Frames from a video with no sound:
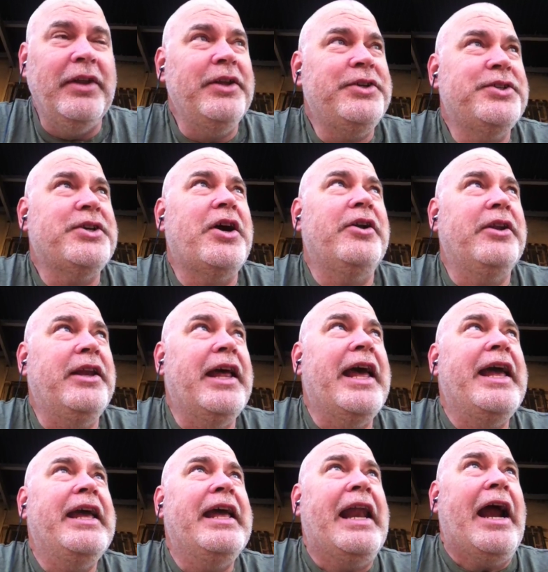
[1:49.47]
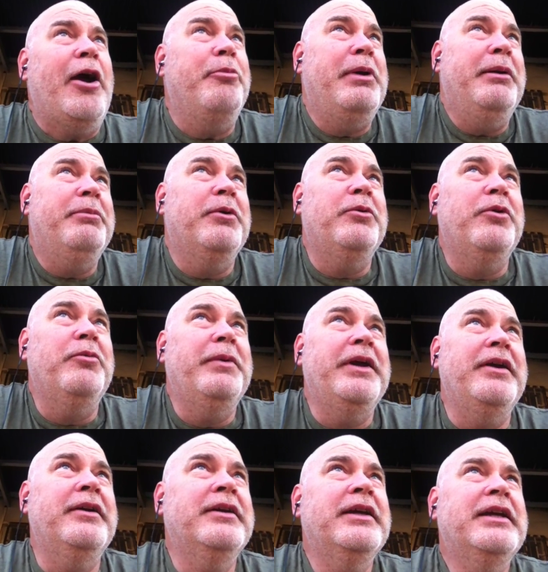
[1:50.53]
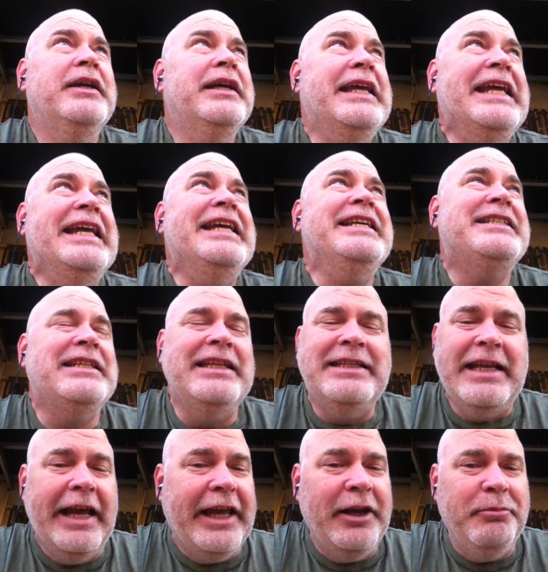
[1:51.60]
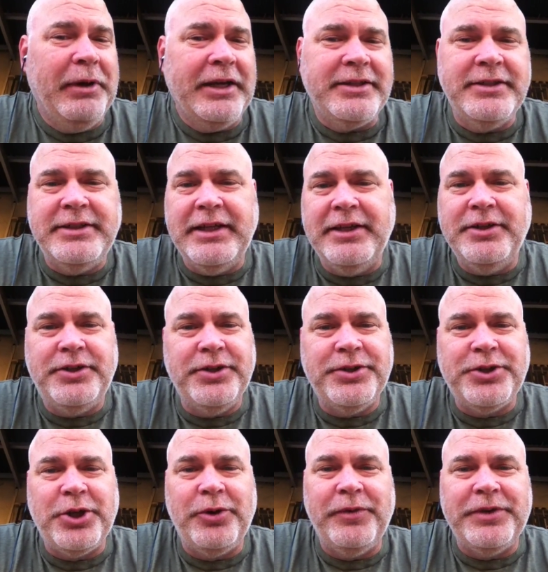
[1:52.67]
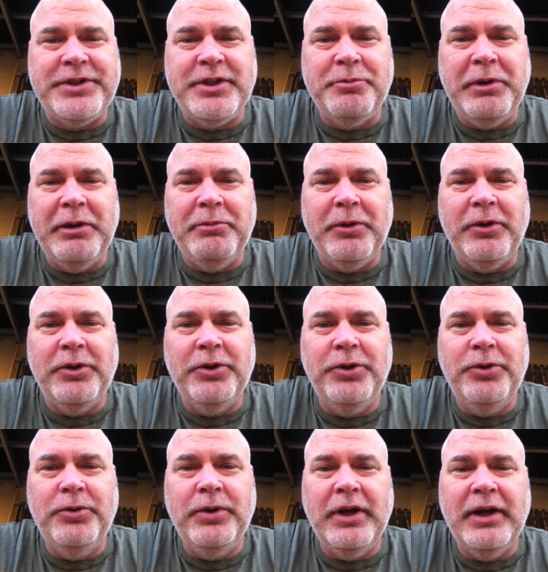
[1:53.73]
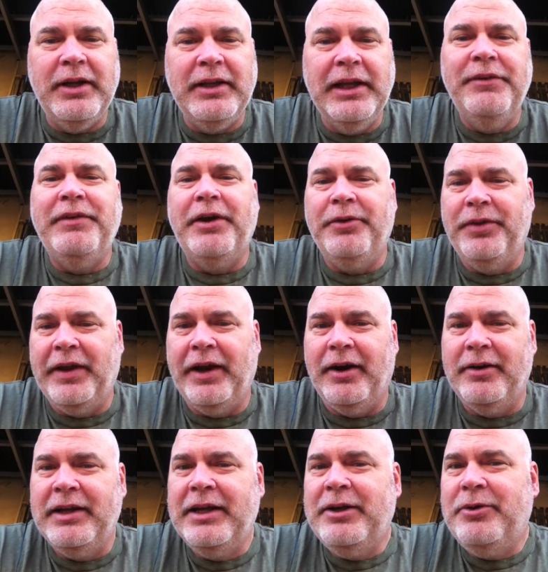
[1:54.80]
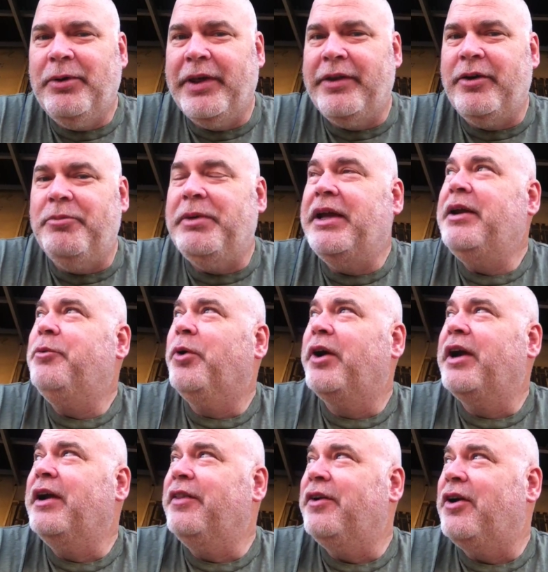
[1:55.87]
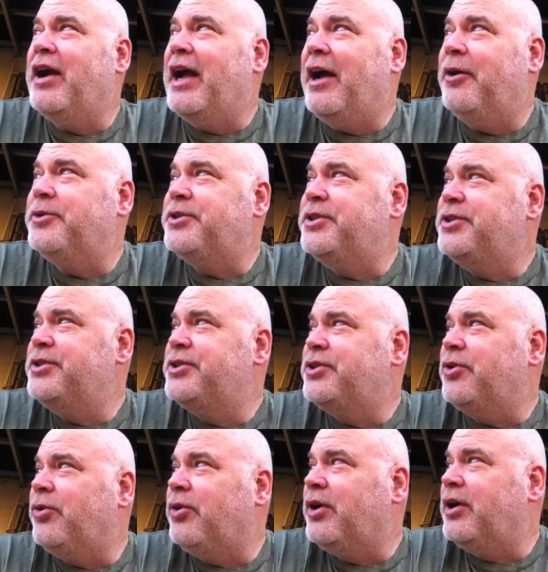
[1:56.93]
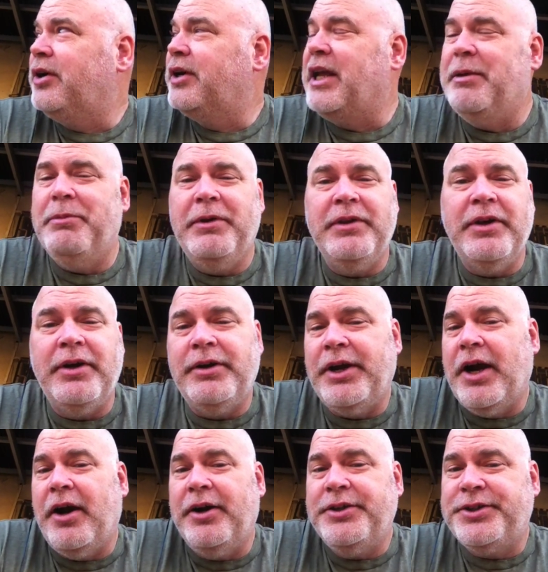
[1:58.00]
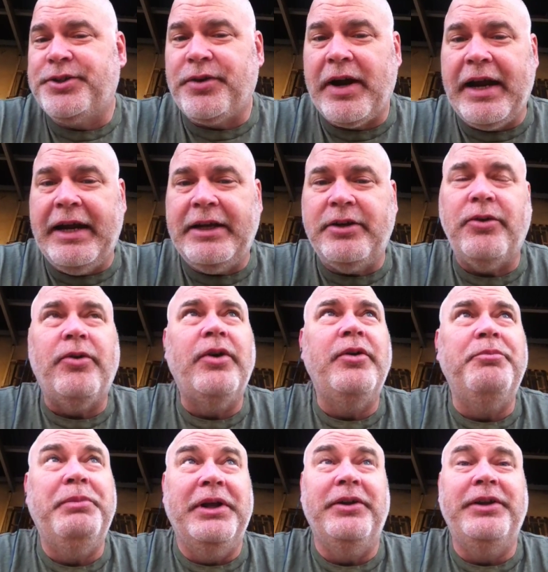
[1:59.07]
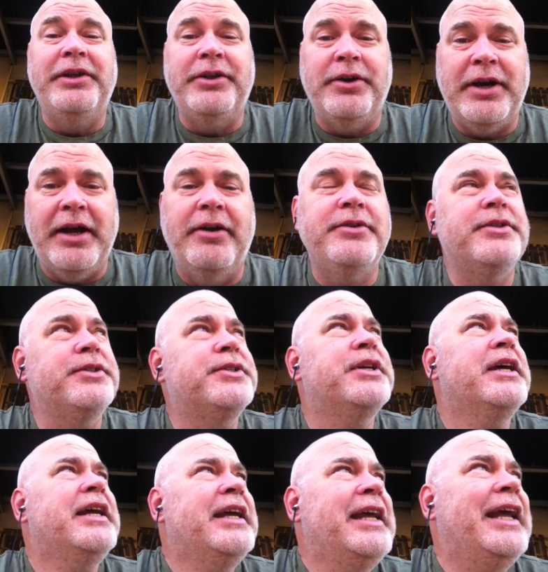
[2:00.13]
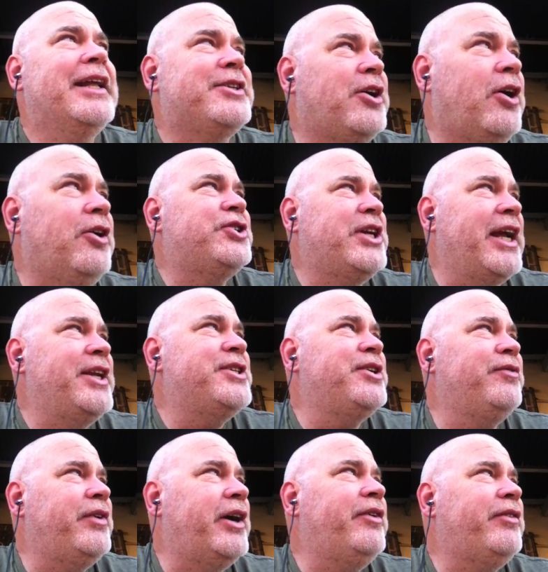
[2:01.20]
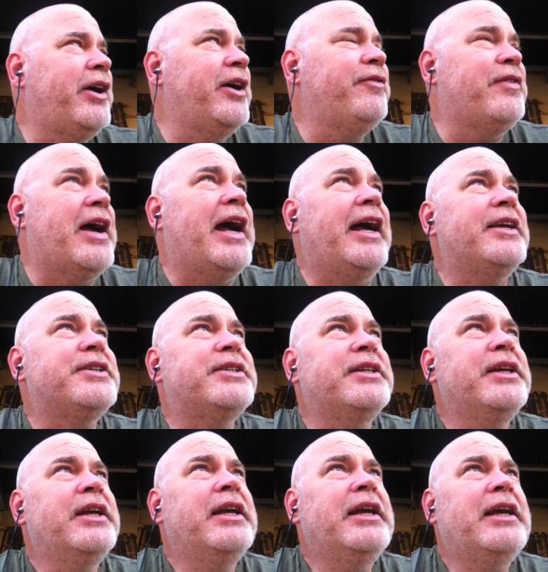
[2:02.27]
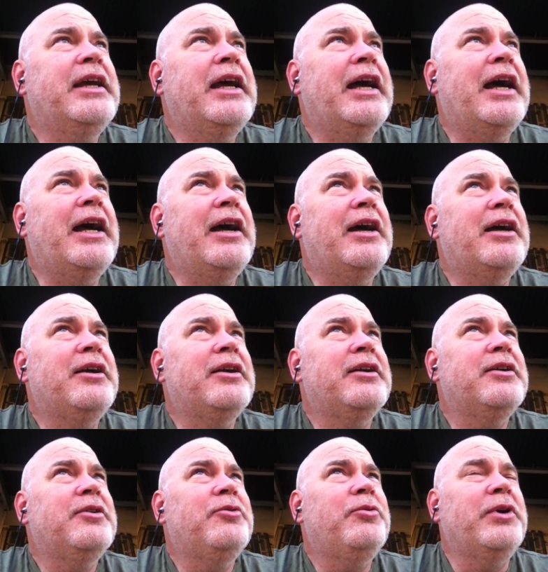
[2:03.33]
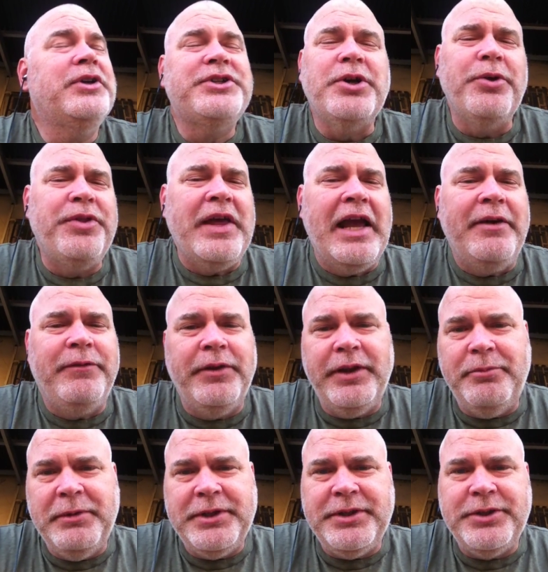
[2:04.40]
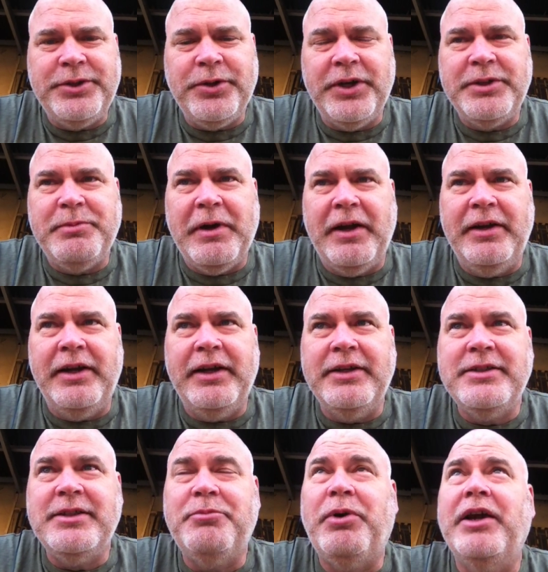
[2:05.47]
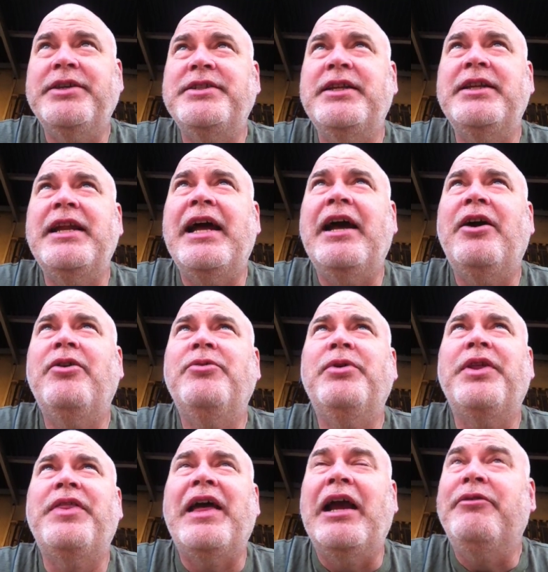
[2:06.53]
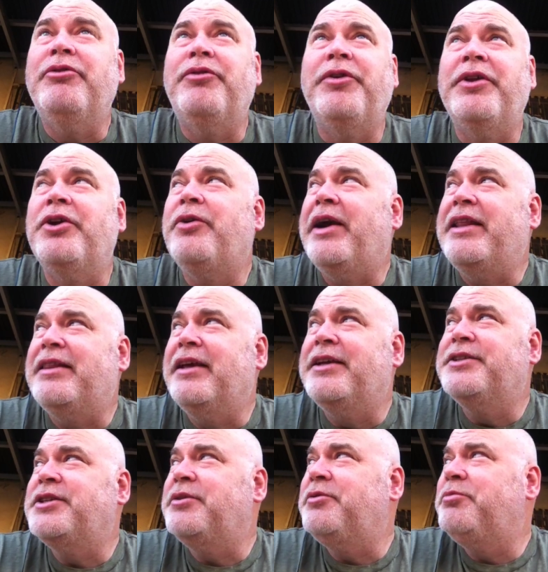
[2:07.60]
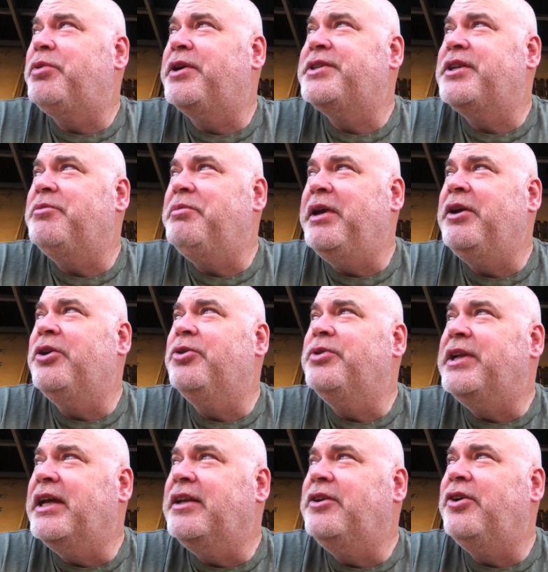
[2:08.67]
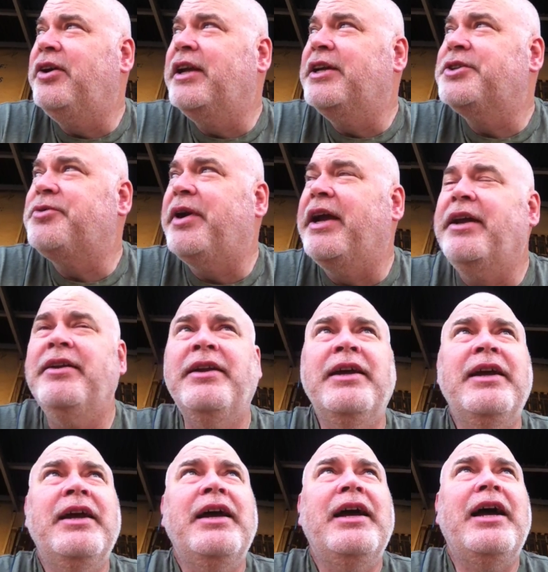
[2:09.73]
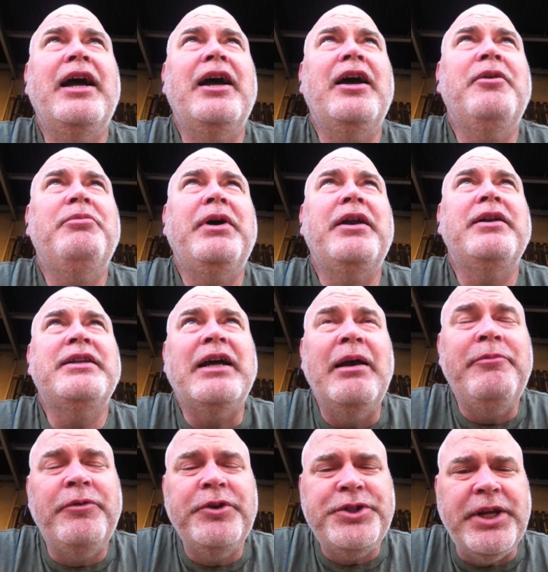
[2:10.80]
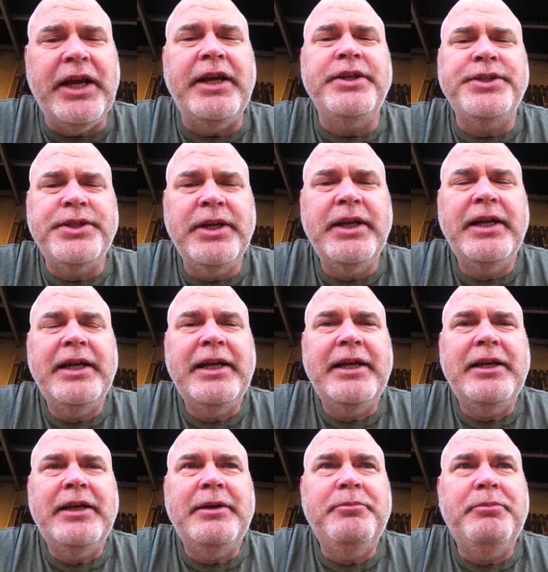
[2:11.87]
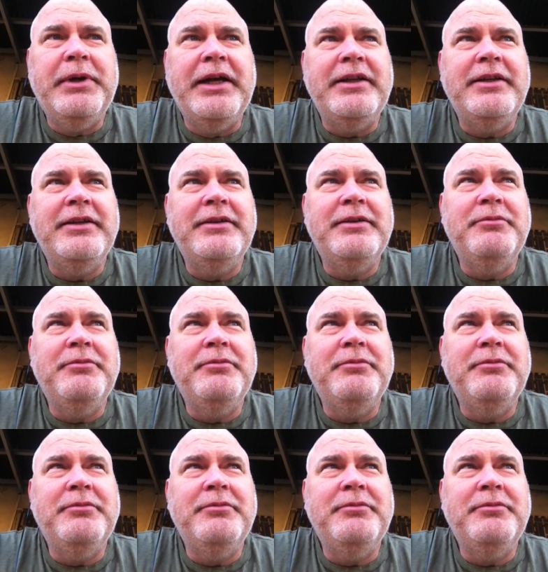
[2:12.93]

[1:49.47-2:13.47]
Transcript: villages are today, and our people will be easily taking buses in to service the people who live out there, whether it be working in their houses or keeping their yards straight or building their houses. It's changing very, very fast. We're so thankful that Mrs. Joyce Banda is the president now. We're thankful for the great things that President Bingu did during his reign. But time for change. But